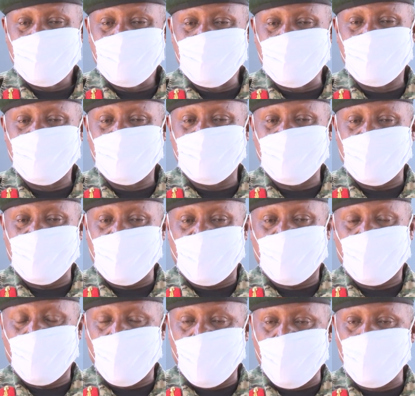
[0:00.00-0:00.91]
in
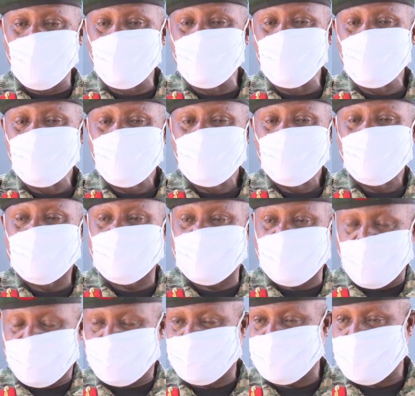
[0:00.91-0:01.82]
their own
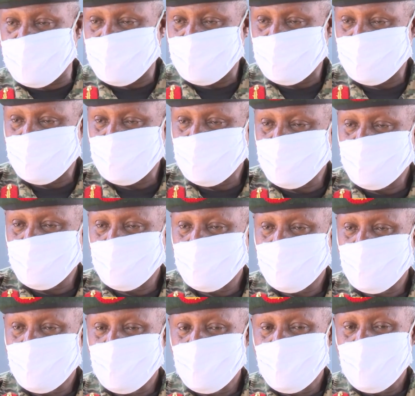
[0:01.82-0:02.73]
safety,
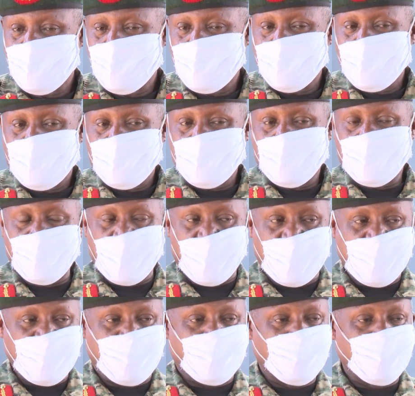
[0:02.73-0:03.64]

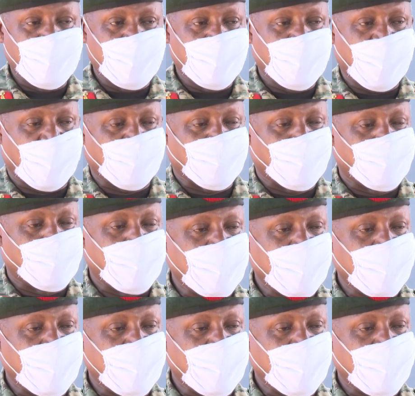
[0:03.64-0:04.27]
like we have